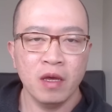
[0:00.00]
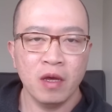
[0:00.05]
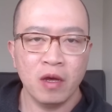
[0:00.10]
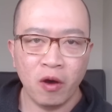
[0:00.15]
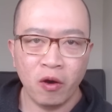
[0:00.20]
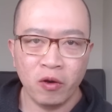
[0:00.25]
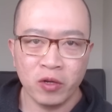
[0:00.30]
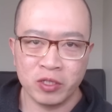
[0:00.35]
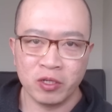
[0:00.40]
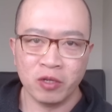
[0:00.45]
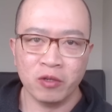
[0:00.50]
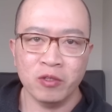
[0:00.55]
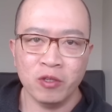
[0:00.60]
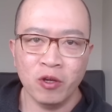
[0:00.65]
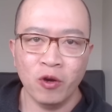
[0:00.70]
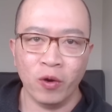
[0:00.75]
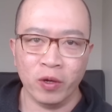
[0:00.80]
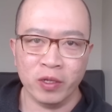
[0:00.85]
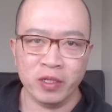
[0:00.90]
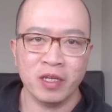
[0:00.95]
also
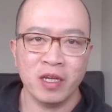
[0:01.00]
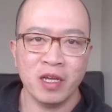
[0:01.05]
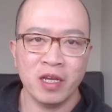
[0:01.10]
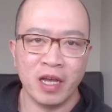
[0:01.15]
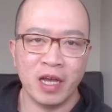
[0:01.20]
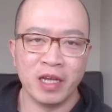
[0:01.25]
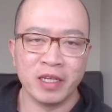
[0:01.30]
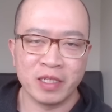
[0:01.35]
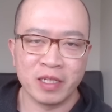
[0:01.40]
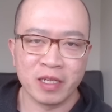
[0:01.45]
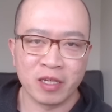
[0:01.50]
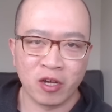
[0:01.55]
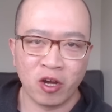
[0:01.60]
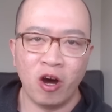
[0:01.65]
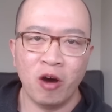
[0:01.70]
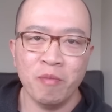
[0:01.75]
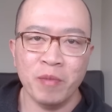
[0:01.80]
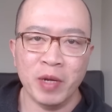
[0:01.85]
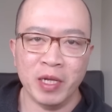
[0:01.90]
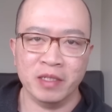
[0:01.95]
known as the
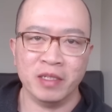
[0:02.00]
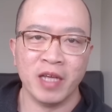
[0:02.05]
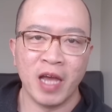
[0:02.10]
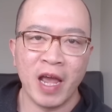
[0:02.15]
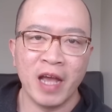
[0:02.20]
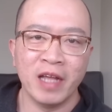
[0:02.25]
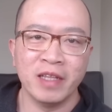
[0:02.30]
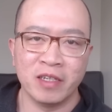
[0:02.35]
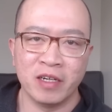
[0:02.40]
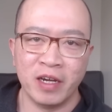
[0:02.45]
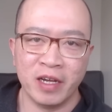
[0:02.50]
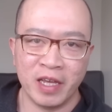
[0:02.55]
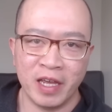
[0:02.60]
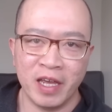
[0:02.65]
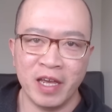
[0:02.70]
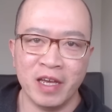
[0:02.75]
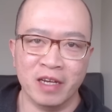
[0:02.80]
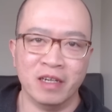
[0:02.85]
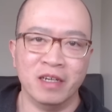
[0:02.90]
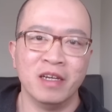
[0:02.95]
Common
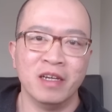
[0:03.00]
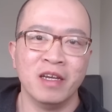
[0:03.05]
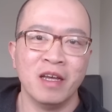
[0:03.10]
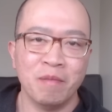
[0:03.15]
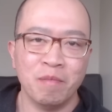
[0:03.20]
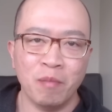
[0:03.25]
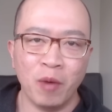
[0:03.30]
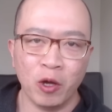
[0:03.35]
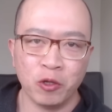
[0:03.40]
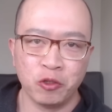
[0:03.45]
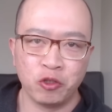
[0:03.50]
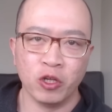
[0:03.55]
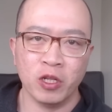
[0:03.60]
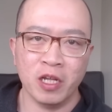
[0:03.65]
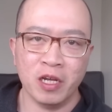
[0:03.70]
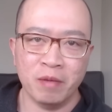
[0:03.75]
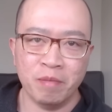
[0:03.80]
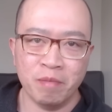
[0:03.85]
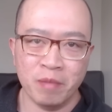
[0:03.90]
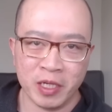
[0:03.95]
Anti-Air
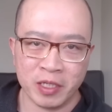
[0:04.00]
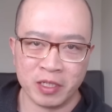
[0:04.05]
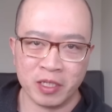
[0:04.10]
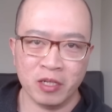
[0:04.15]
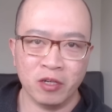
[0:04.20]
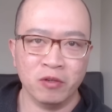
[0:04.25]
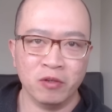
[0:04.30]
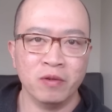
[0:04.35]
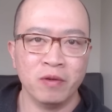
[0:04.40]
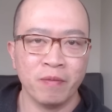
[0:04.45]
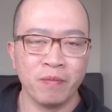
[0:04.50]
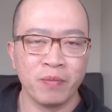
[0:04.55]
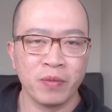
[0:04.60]
Modular Missile.